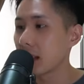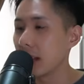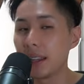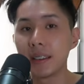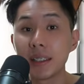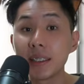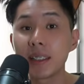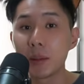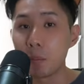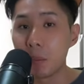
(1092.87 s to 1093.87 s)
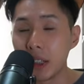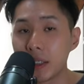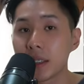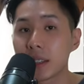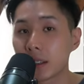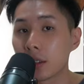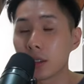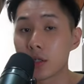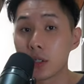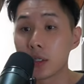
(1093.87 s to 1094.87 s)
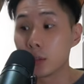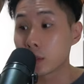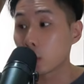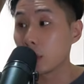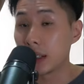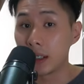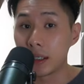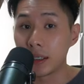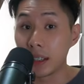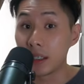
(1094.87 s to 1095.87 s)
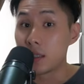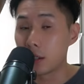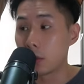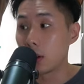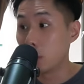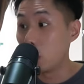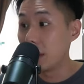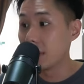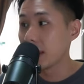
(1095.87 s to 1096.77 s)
And this is an amazing technology to store data like 0 and 1.